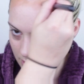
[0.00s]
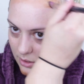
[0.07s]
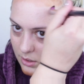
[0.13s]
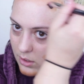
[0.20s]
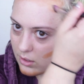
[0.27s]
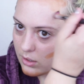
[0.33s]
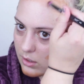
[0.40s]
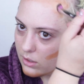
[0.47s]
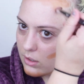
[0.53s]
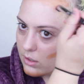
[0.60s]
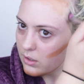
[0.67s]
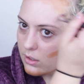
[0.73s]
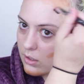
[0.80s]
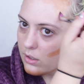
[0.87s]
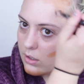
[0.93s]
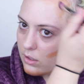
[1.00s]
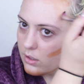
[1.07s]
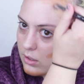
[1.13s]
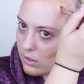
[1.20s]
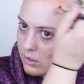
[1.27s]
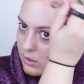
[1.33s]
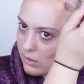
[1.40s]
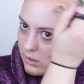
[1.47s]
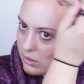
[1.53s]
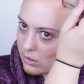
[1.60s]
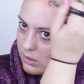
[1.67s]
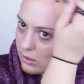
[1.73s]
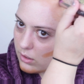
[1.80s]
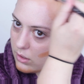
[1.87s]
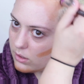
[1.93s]
Kryptonite
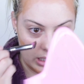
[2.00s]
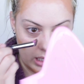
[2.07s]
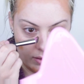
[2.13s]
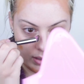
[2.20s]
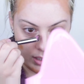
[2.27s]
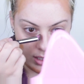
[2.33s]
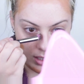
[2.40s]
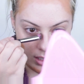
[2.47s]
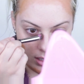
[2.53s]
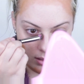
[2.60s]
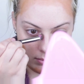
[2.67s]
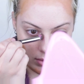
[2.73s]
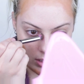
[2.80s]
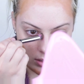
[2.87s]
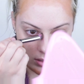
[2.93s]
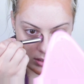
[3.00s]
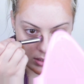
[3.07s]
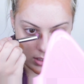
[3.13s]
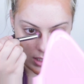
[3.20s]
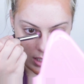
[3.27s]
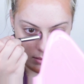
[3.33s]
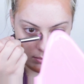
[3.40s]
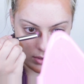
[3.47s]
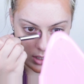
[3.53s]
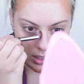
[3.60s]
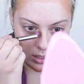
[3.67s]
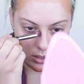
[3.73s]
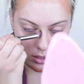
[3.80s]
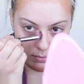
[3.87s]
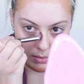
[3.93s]
desires. Now again, I'm gonna do the same
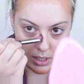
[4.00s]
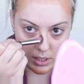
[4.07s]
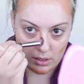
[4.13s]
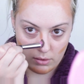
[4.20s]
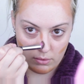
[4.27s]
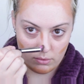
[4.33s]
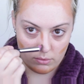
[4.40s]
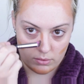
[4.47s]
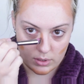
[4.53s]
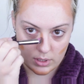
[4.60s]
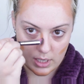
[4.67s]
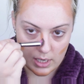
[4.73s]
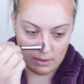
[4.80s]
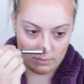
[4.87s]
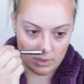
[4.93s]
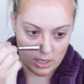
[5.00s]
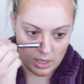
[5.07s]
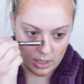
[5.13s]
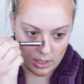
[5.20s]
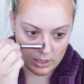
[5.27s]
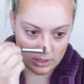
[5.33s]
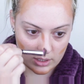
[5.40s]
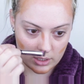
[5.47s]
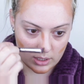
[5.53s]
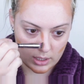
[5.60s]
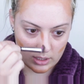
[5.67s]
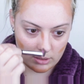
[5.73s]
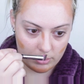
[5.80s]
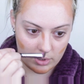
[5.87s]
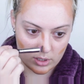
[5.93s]
thing to my nose. I'm not the
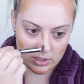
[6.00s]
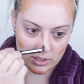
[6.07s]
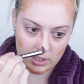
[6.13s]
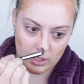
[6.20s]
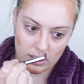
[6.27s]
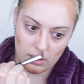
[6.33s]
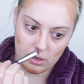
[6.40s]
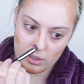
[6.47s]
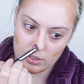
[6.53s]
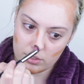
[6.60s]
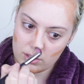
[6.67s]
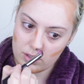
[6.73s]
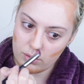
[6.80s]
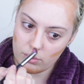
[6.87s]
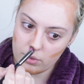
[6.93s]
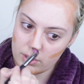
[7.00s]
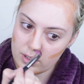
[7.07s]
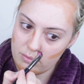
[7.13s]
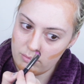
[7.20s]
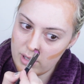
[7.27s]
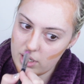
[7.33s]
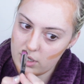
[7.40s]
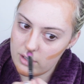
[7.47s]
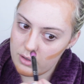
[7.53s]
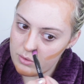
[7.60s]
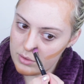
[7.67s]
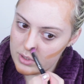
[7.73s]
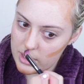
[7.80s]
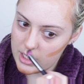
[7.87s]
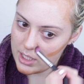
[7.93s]
kind of person that contours my
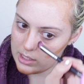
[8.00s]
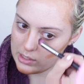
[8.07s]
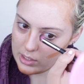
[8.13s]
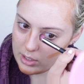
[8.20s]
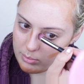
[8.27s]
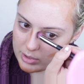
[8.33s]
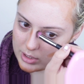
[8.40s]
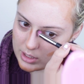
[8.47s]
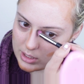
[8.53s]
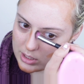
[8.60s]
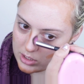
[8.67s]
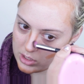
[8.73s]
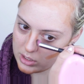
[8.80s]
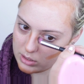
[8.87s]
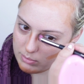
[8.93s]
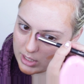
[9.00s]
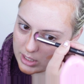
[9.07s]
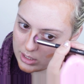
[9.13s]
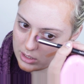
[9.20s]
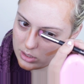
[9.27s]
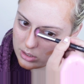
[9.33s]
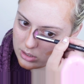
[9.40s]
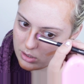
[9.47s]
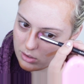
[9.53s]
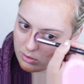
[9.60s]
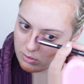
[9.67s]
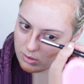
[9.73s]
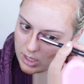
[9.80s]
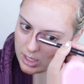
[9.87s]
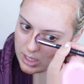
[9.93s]
nose either, but this has just made it
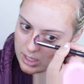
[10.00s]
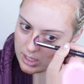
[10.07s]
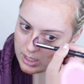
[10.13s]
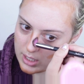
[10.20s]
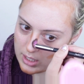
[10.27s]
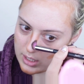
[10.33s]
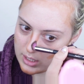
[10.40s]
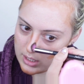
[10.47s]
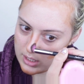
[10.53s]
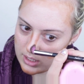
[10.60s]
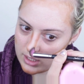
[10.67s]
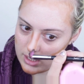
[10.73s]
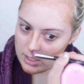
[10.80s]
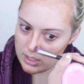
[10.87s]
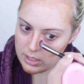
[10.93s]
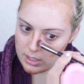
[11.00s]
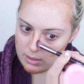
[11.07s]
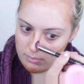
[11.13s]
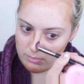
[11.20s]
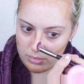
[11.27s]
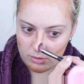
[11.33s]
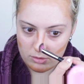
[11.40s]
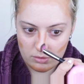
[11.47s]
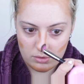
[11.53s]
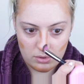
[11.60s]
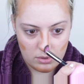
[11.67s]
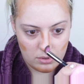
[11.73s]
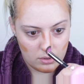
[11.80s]
so simple.